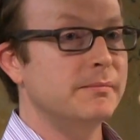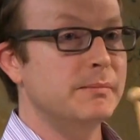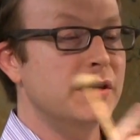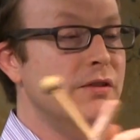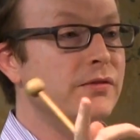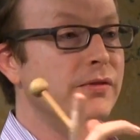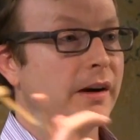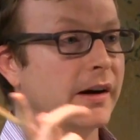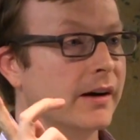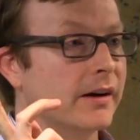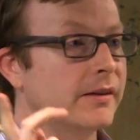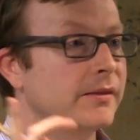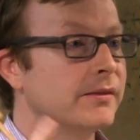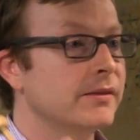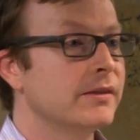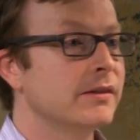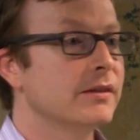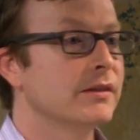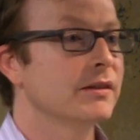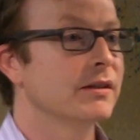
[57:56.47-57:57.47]
misfire,
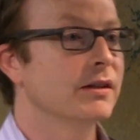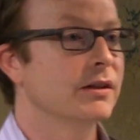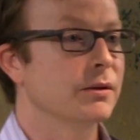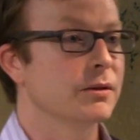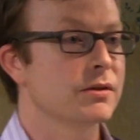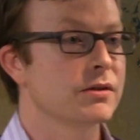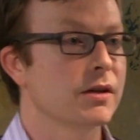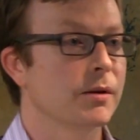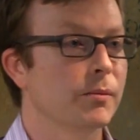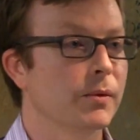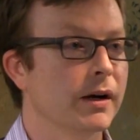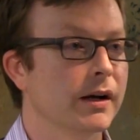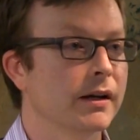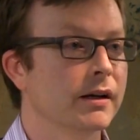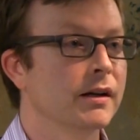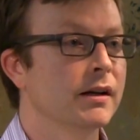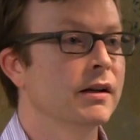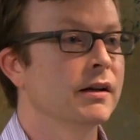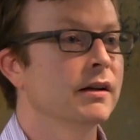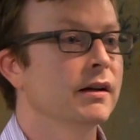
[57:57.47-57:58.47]
in some way.
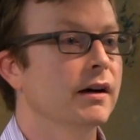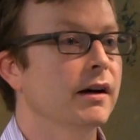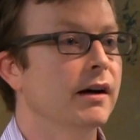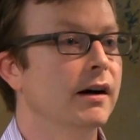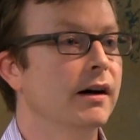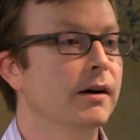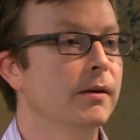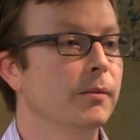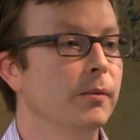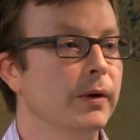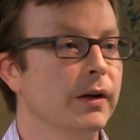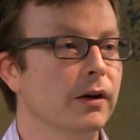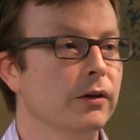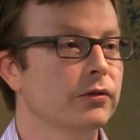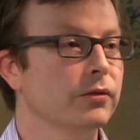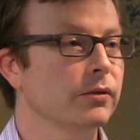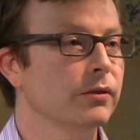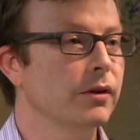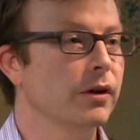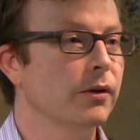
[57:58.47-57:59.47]
We
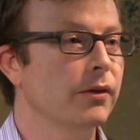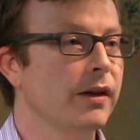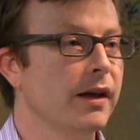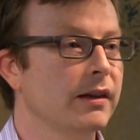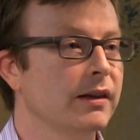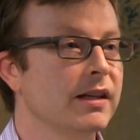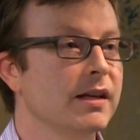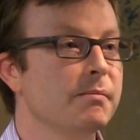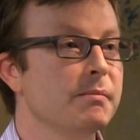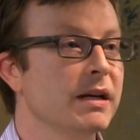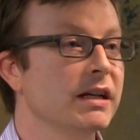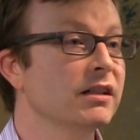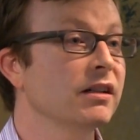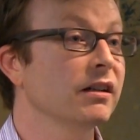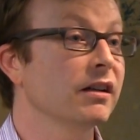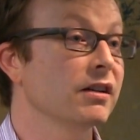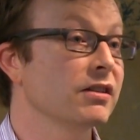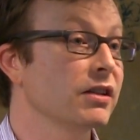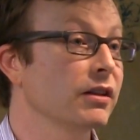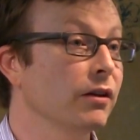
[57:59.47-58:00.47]
also know that the
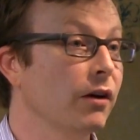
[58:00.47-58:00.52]
amygdala is